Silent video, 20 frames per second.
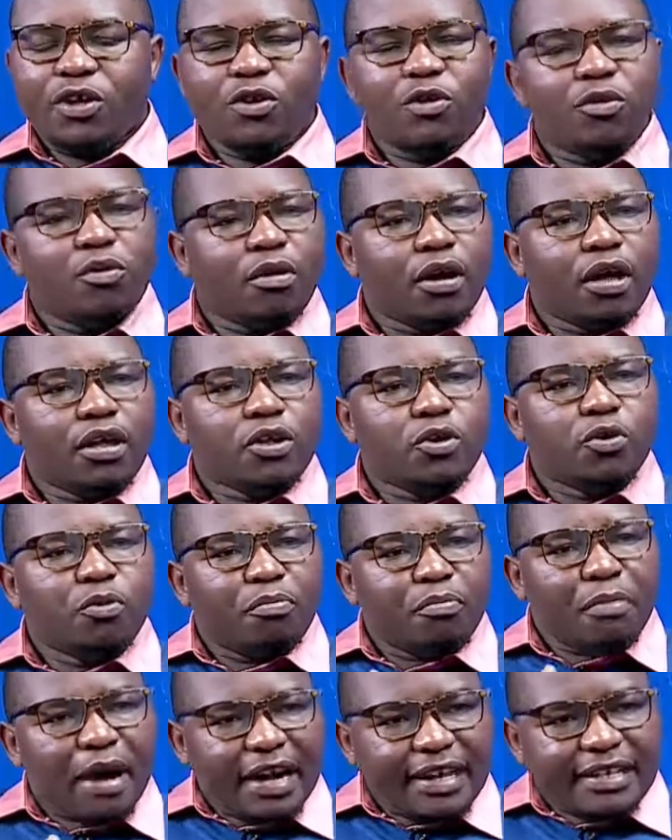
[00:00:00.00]

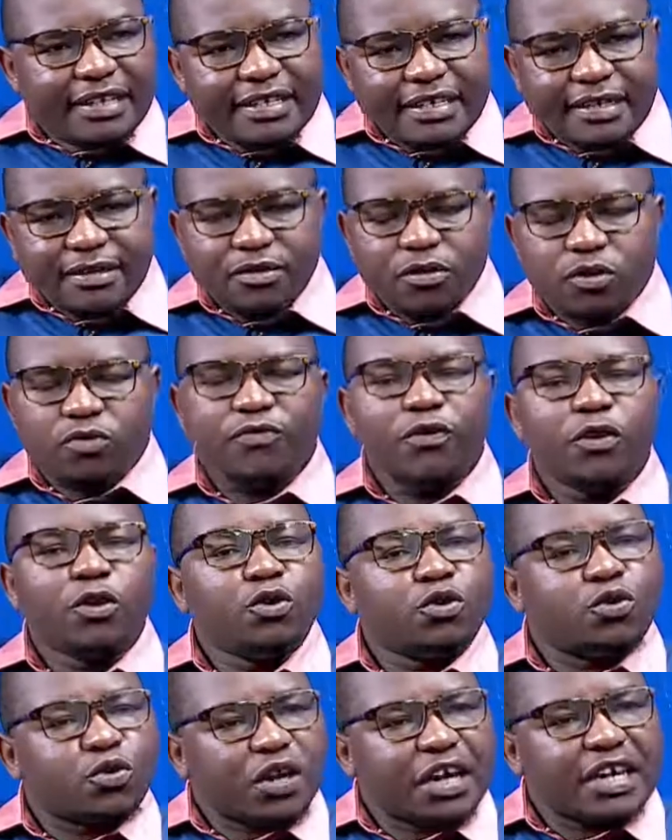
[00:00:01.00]
you must, for
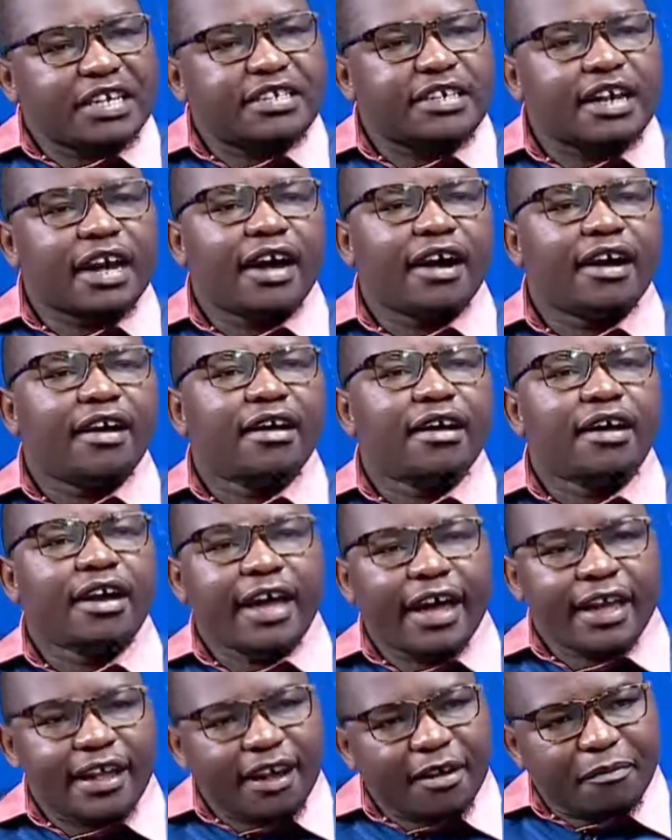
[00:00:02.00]
you to get a
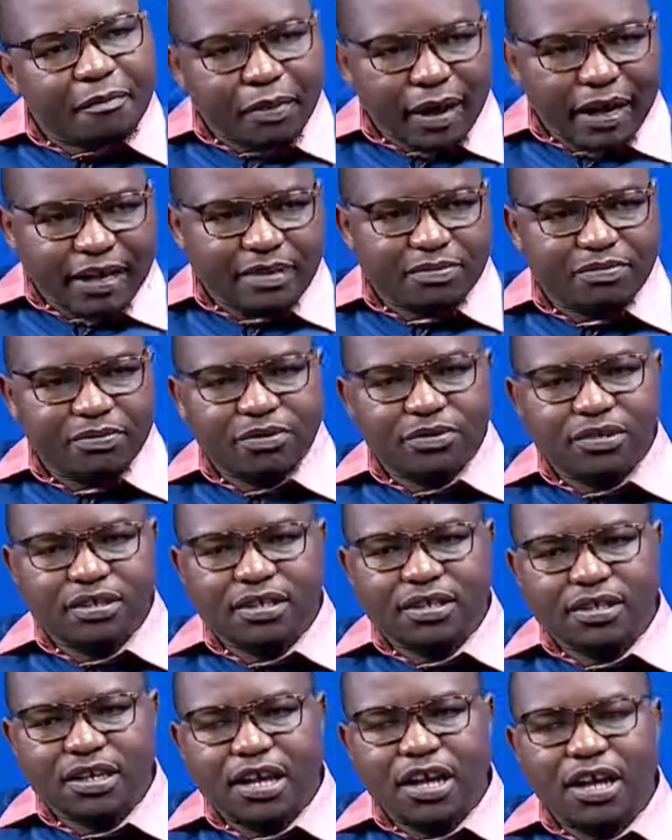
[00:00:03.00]
Kenyan
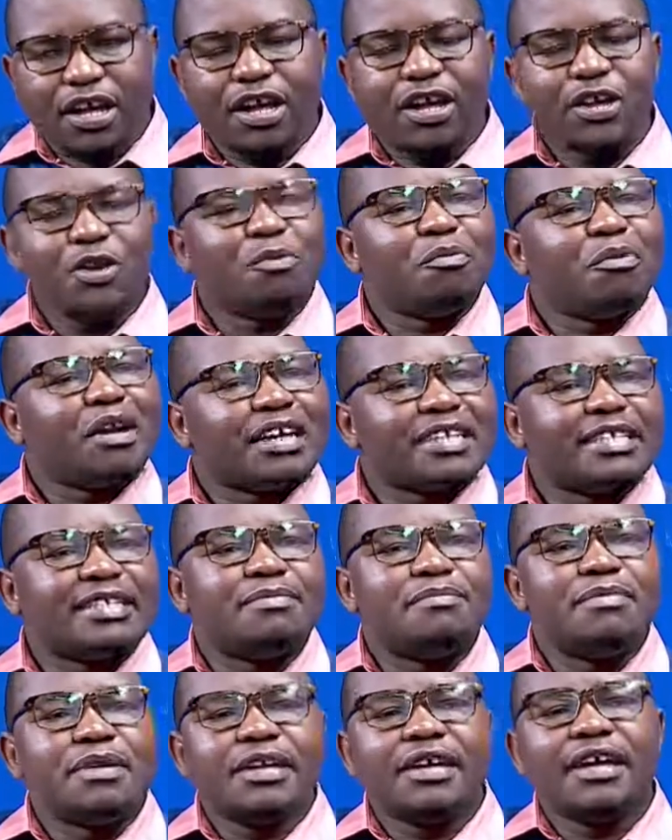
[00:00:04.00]
passport, you
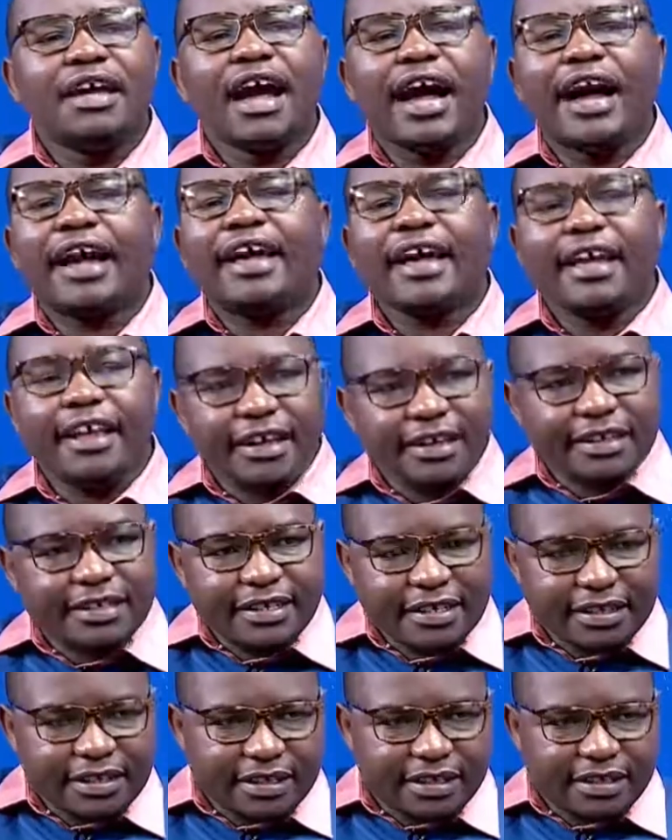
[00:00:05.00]
must be a Kenyan
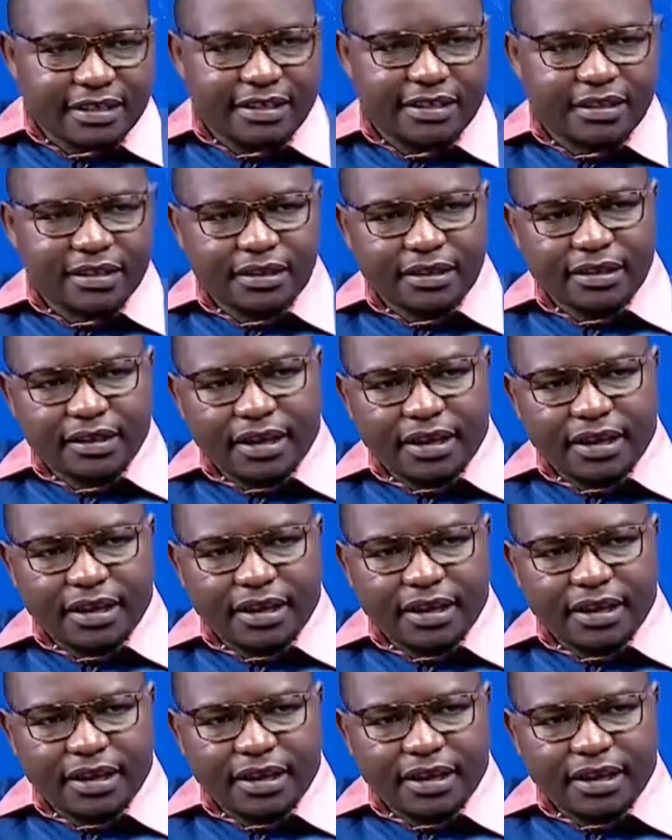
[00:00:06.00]
citizen.